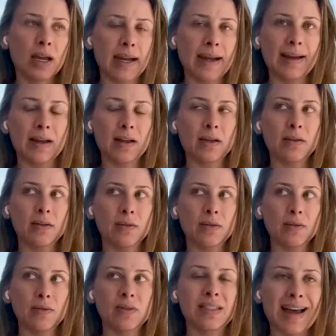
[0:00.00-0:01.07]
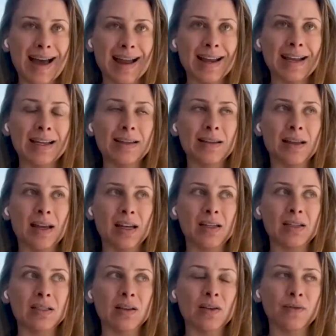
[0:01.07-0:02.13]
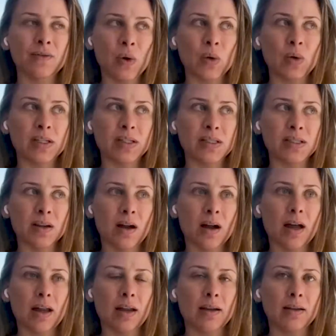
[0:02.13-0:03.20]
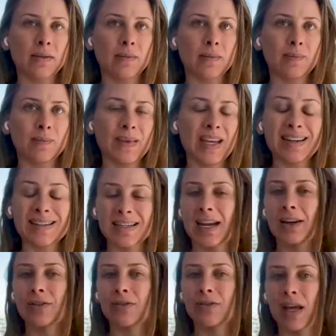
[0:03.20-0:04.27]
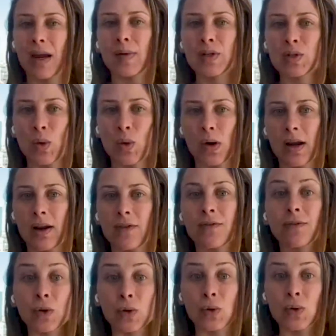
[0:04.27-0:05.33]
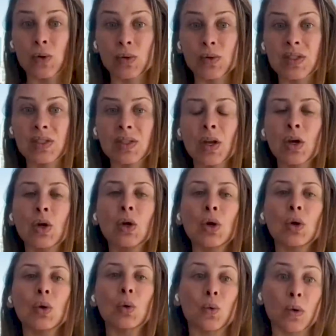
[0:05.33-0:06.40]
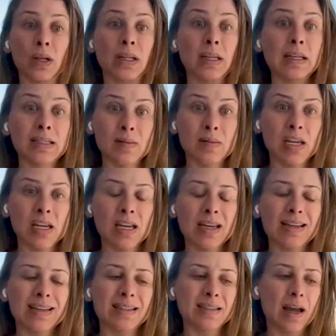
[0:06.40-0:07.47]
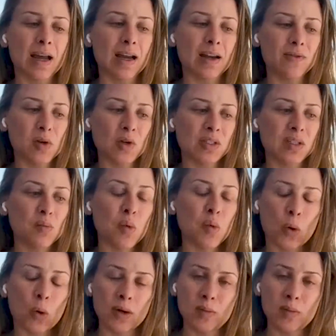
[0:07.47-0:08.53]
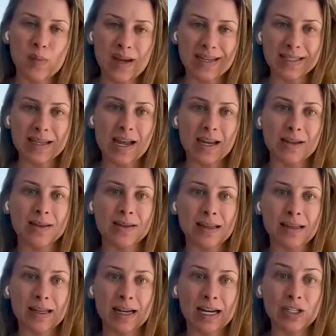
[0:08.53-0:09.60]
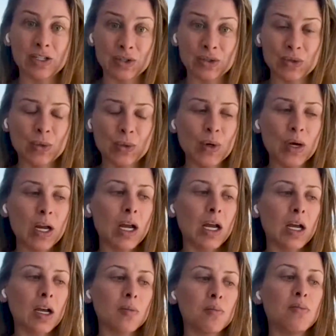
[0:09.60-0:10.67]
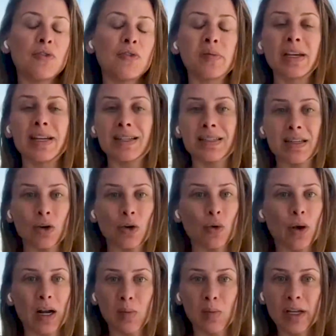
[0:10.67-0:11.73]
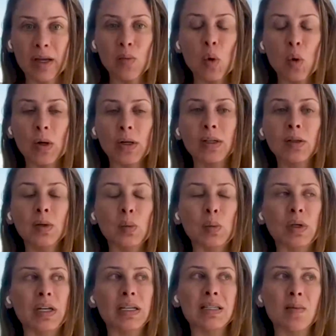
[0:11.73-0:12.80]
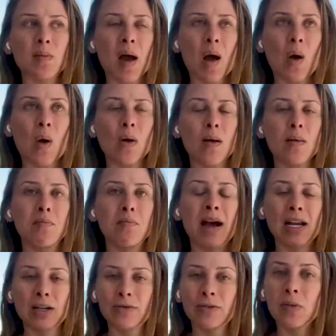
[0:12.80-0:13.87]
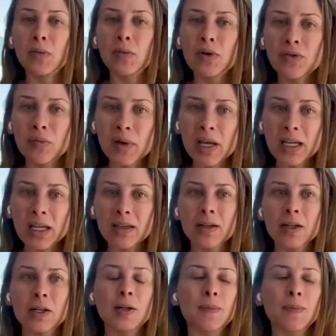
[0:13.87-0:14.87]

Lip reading: a diet that is focused on anti-inflammatory foods really to me is kind of the most important baseline thing that I do. Movement is incredibly important, but it's about mindful movement.